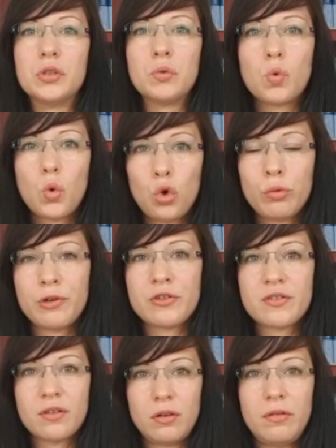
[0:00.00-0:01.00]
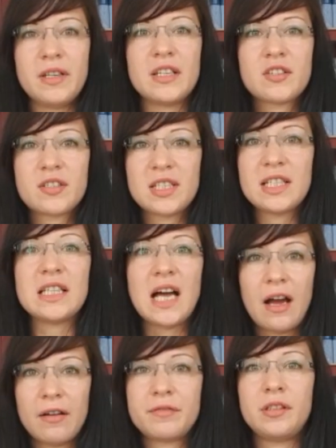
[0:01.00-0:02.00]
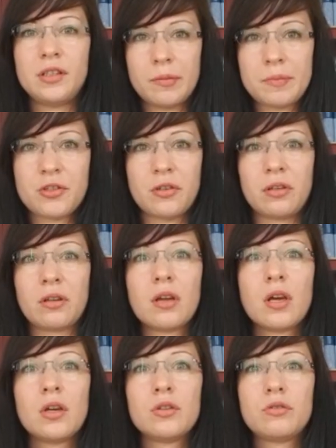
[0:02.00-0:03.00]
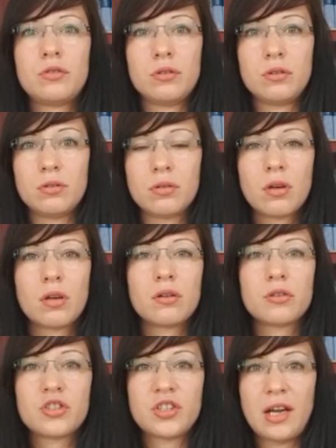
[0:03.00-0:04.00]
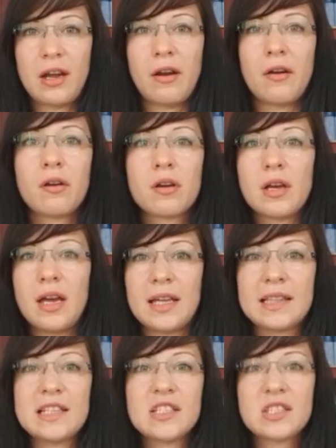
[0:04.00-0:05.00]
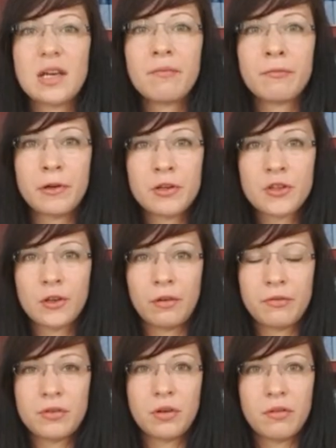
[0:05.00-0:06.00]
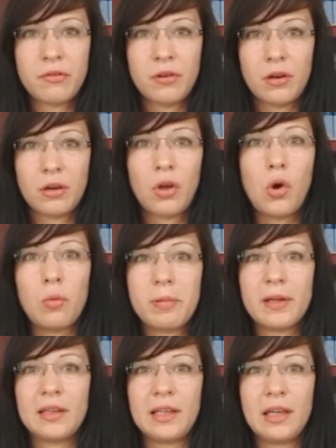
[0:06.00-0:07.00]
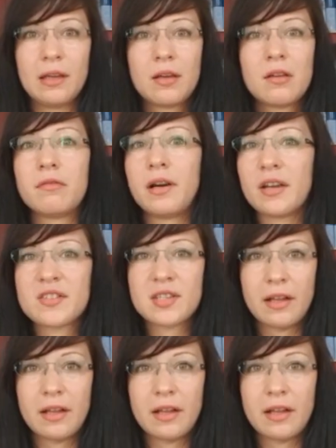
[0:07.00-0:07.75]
you almost always still have the option to share at least some version of your work openly via